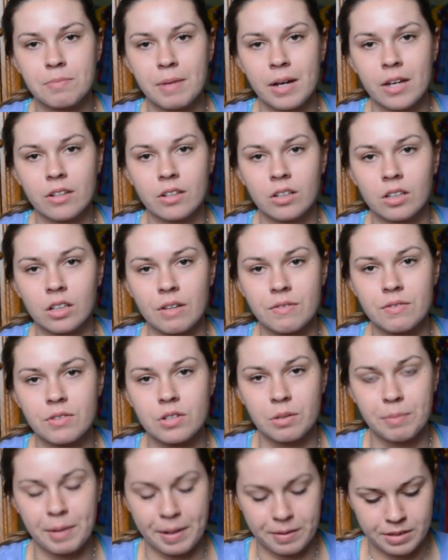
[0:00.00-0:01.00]
My other gloves
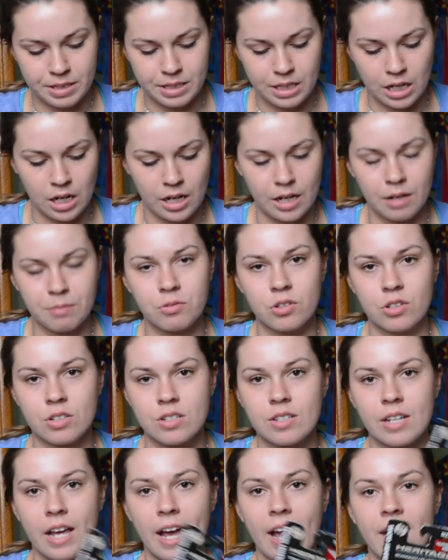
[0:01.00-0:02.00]
are about to die. I'm
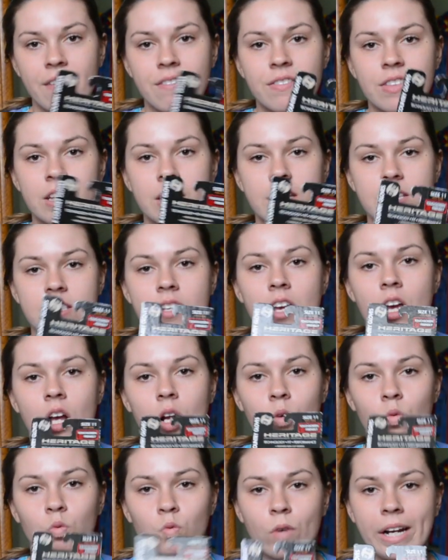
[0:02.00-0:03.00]
just have these
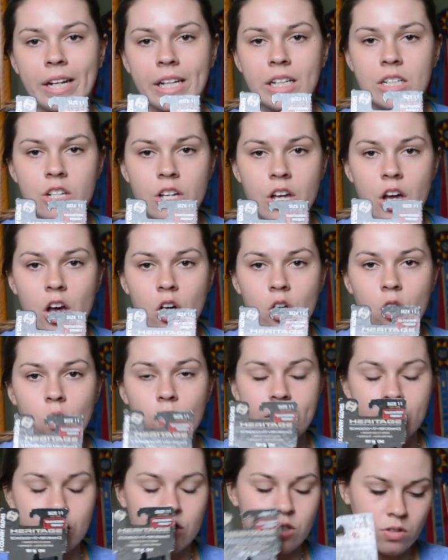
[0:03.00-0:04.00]
ready to go
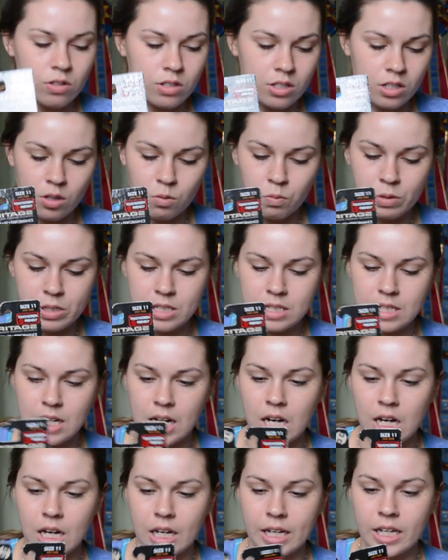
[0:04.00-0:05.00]
as soon as the other ones
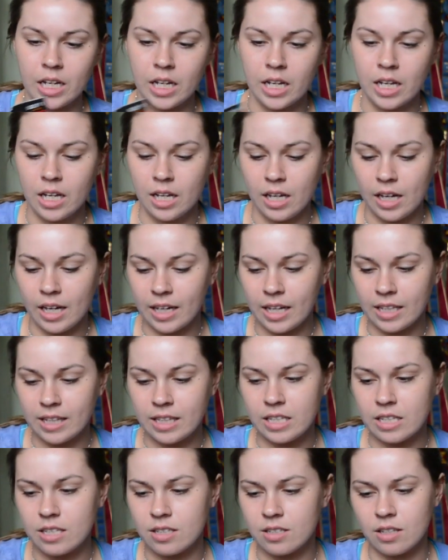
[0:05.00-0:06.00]
die. I got
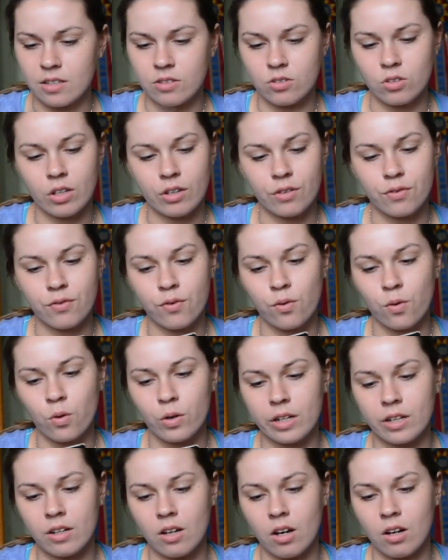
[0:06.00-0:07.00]
these. These are like
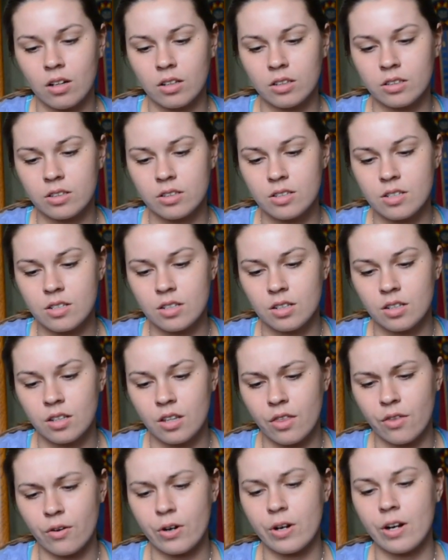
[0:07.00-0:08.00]
forty dollars,
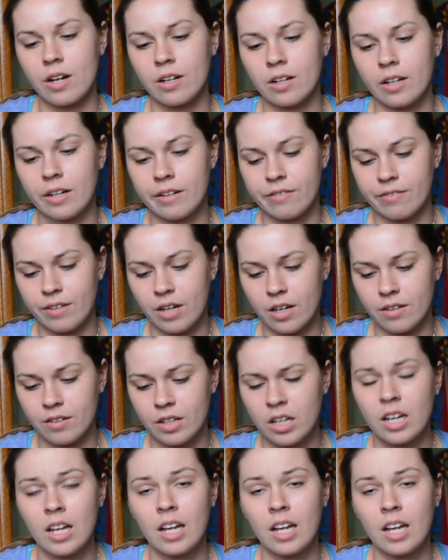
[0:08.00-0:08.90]
thirty-nine ninety-five.